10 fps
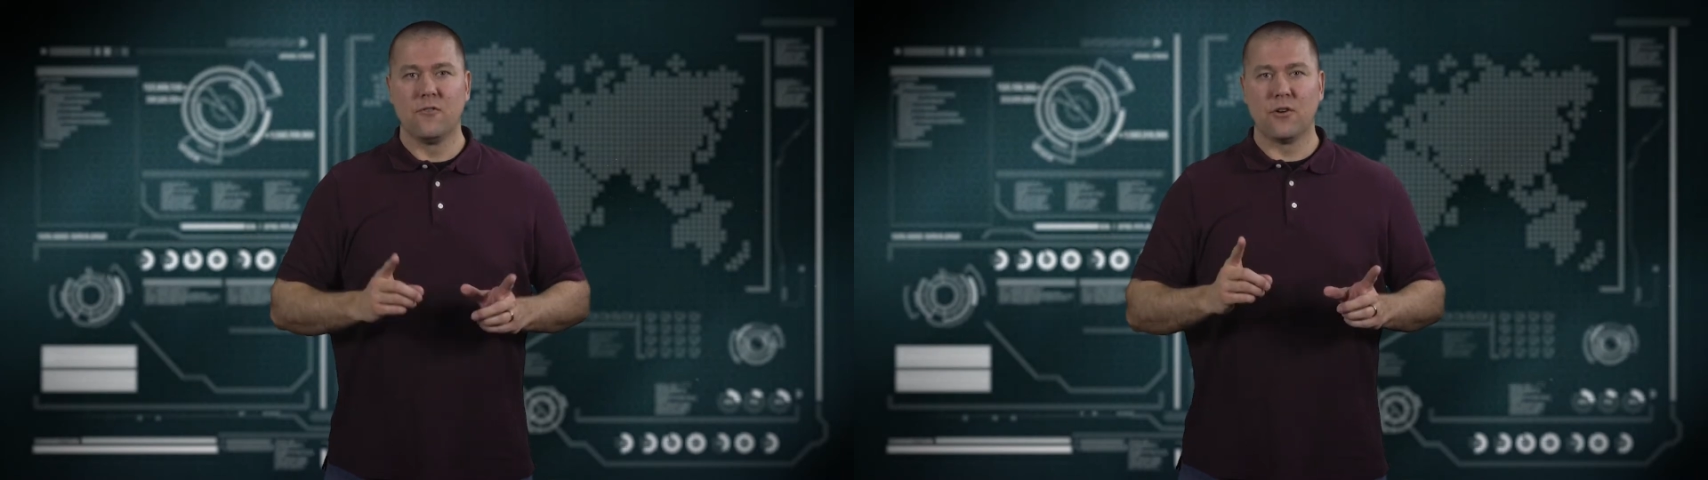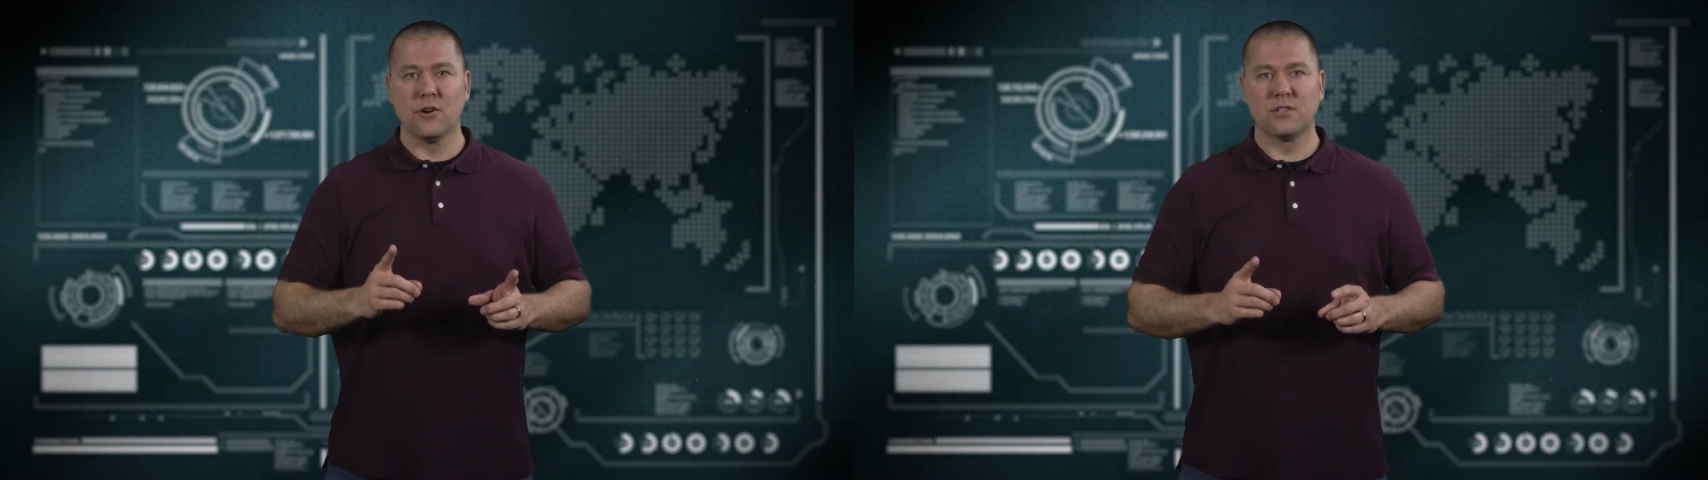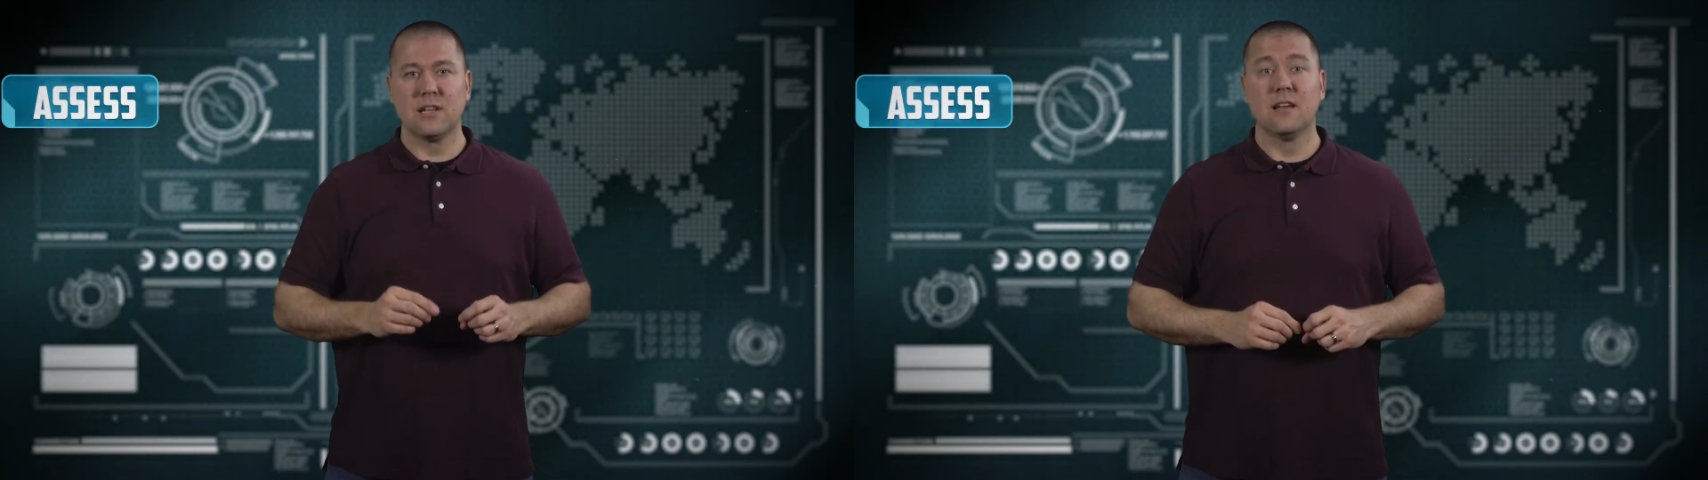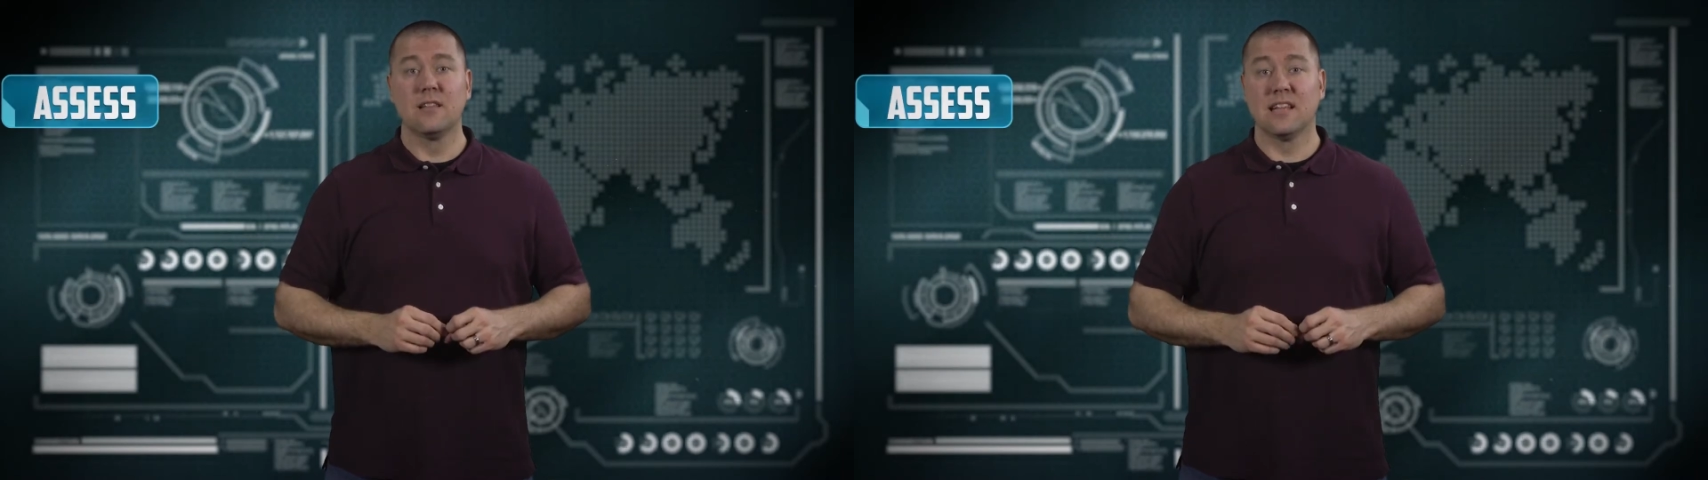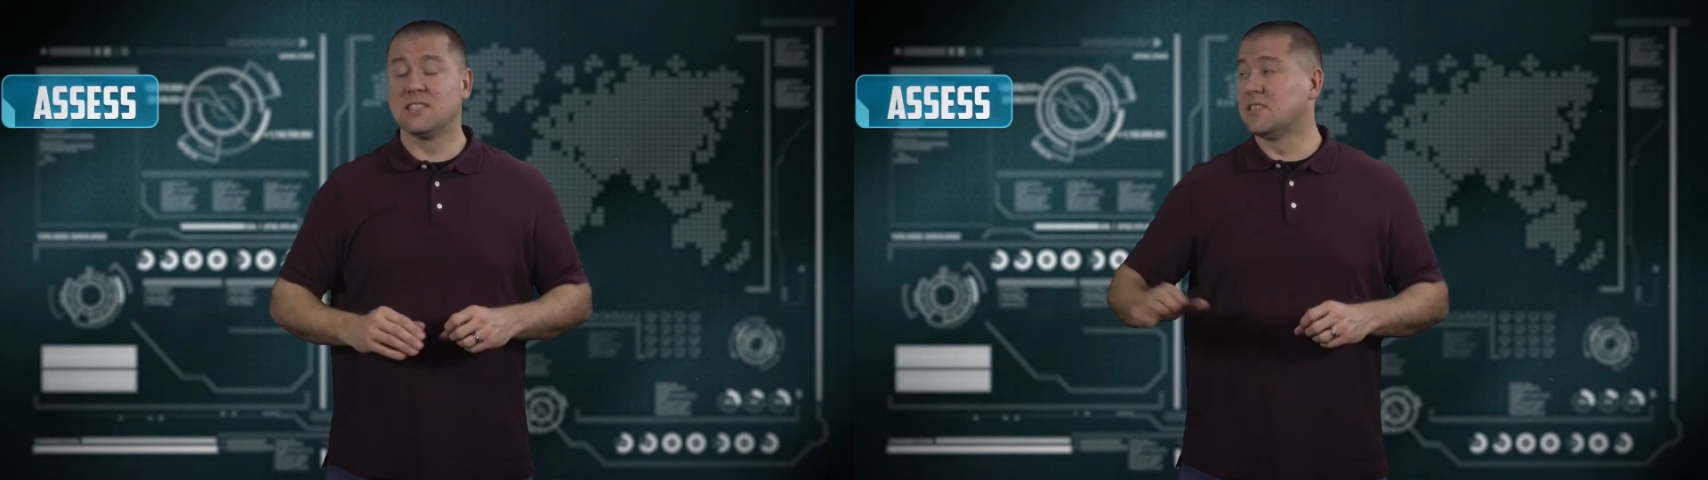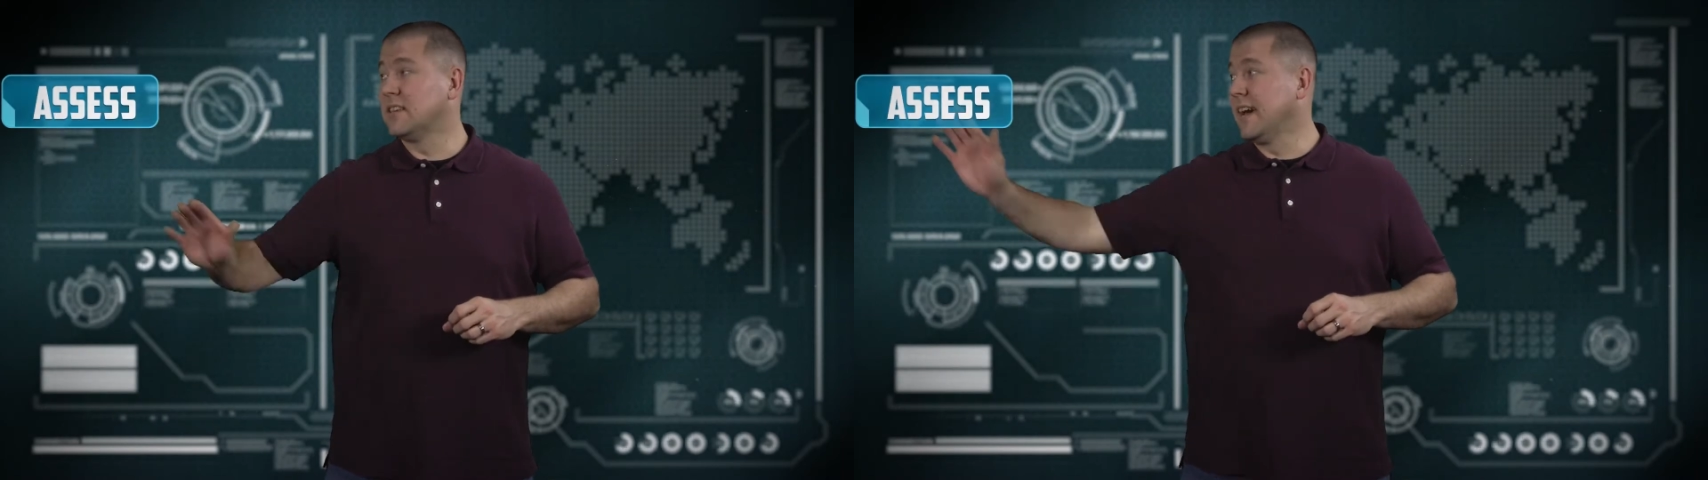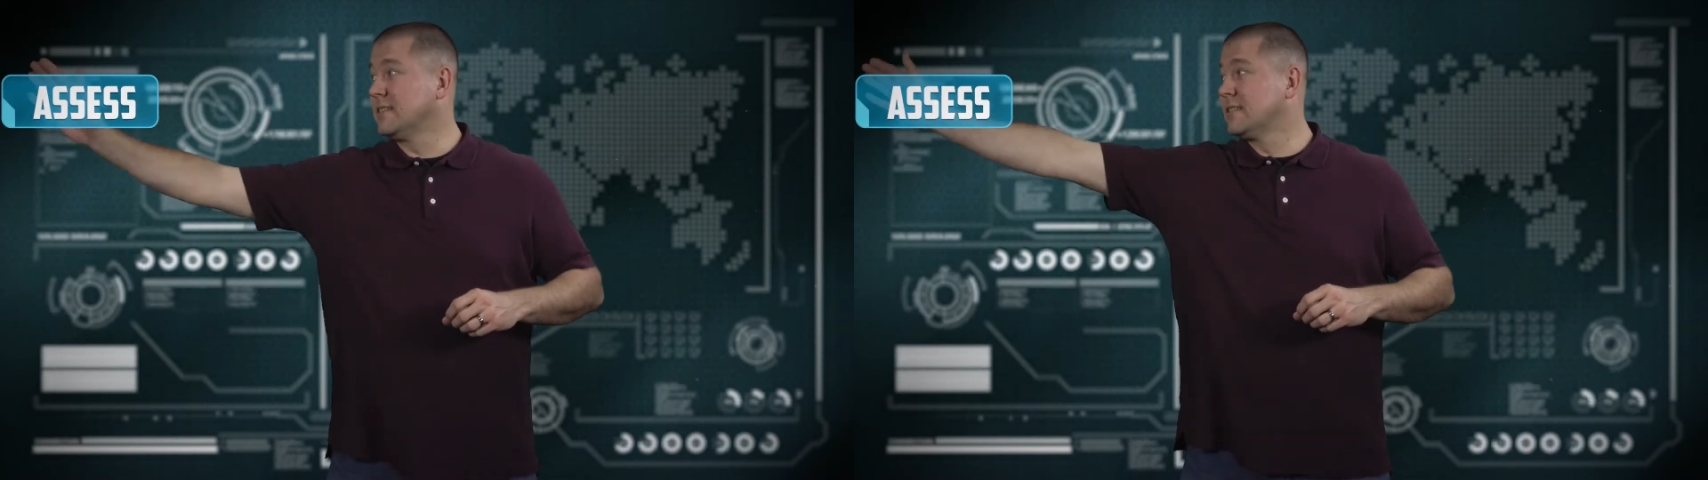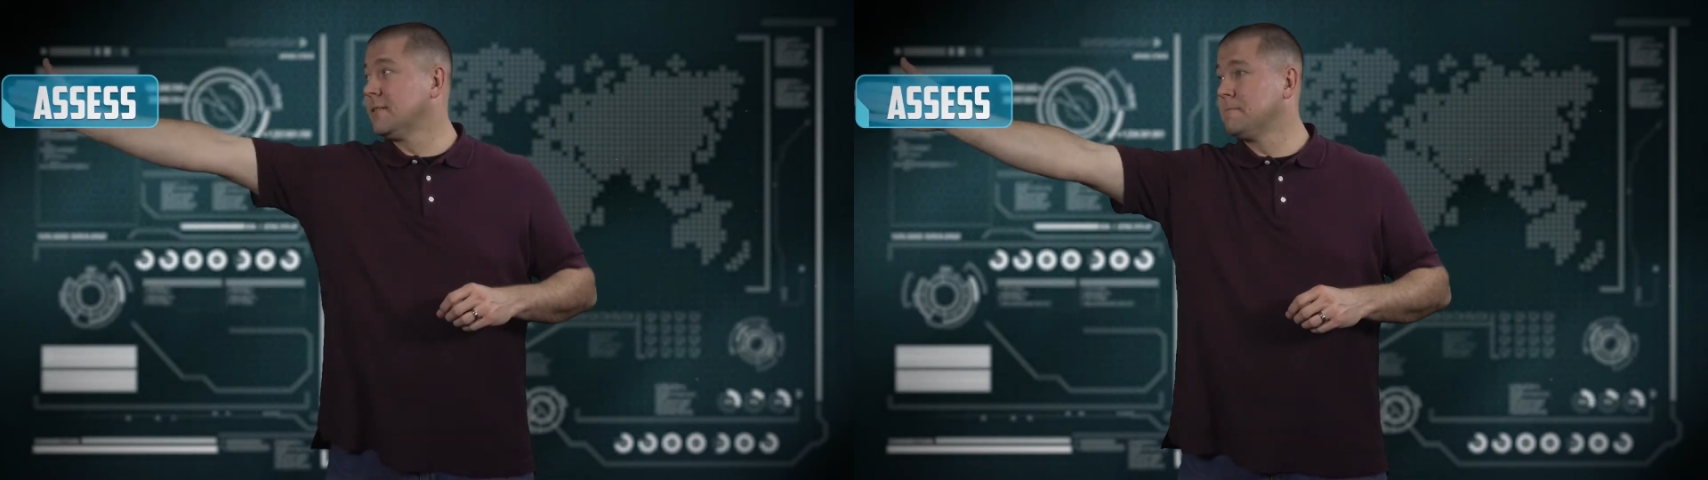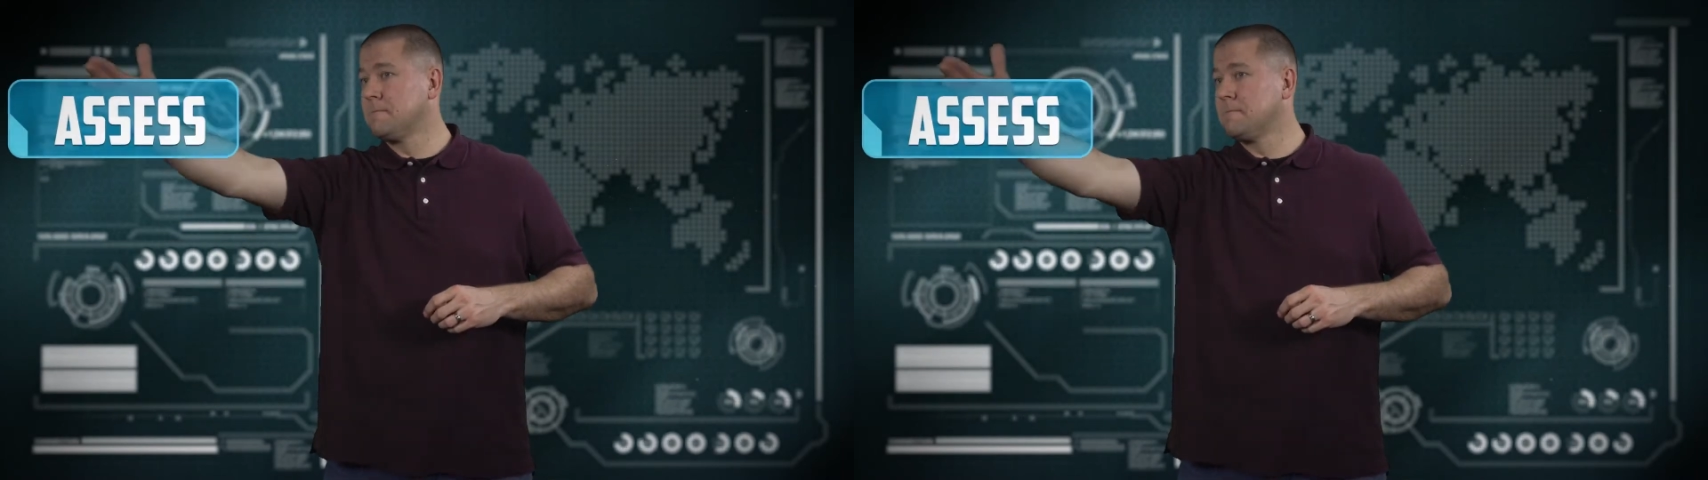First, let's assess.